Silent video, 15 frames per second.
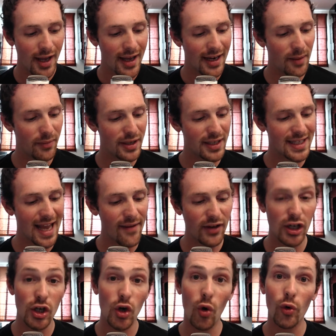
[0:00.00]
Number
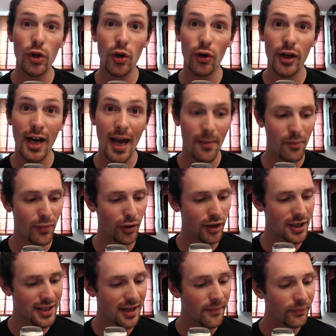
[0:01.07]
seven, know your
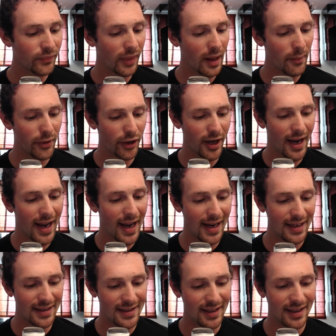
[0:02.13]
numbers. Number
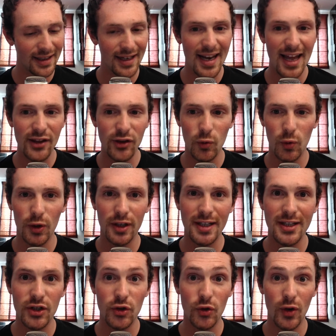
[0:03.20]
eight, network
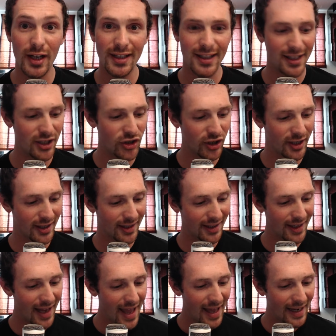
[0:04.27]
strategically.